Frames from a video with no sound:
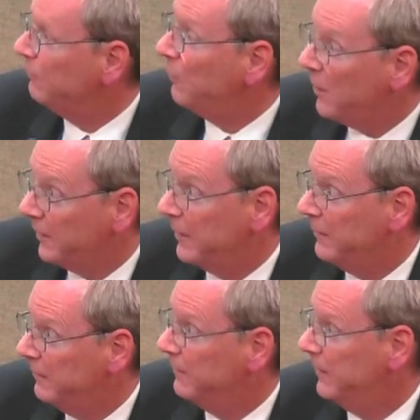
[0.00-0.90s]

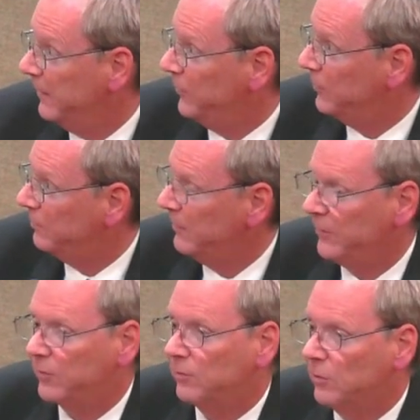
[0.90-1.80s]
funded.
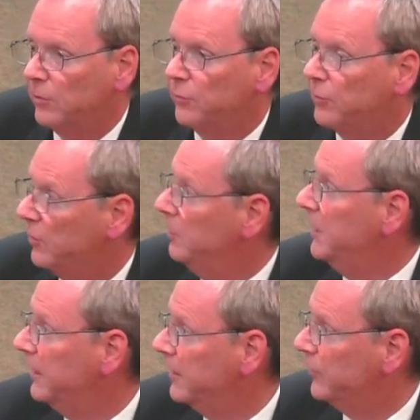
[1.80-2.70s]
It's closer to
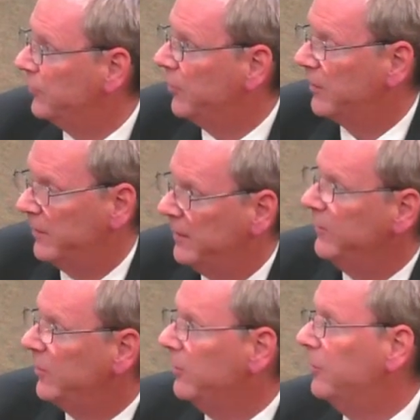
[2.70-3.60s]
being constructed.
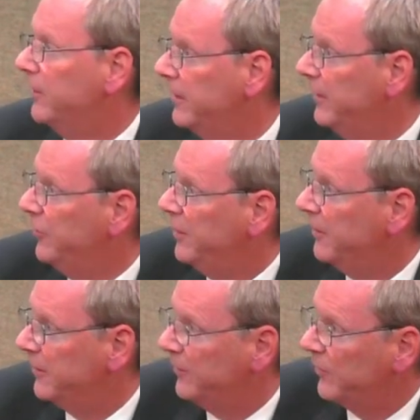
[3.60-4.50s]
It's under
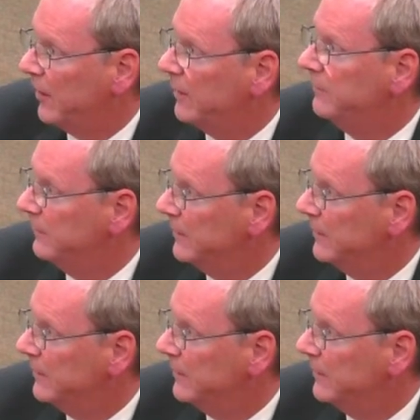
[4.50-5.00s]
engineering design.